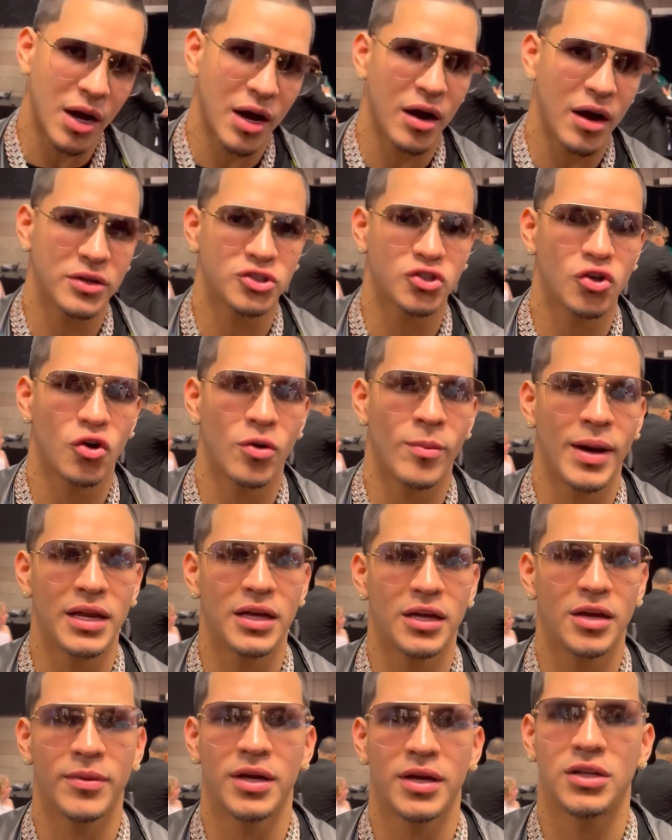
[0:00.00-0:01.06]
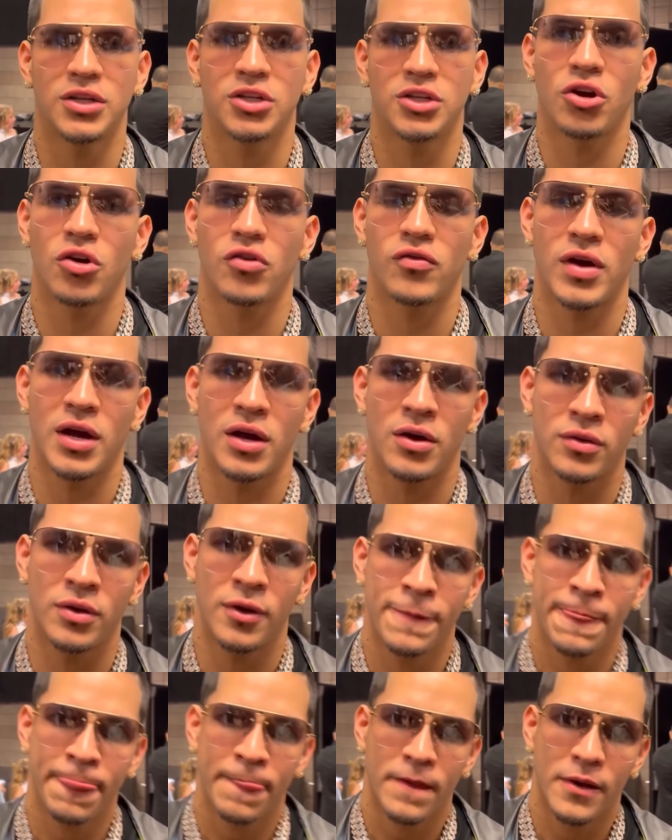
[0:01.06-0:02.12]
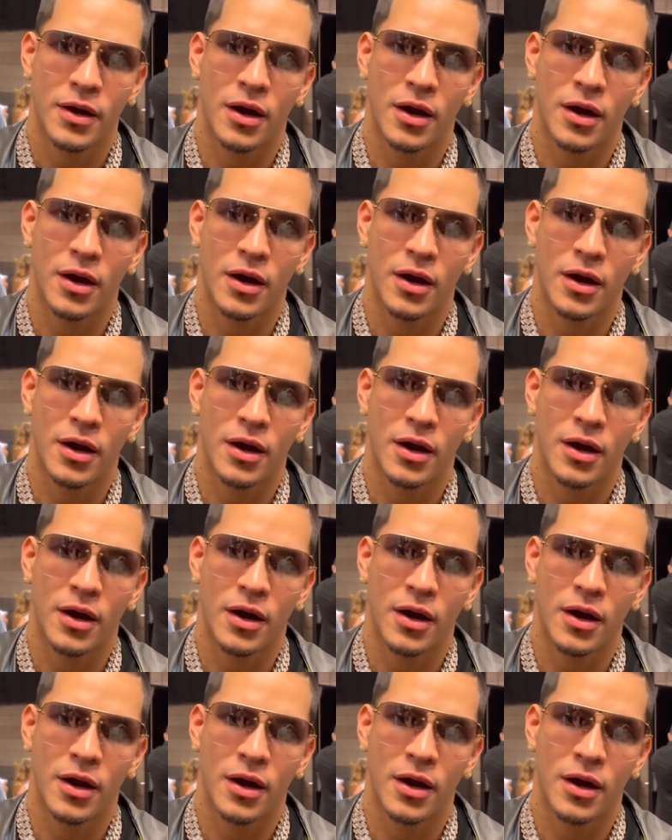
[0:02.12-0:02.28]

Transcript: was not going to happen. Berlanga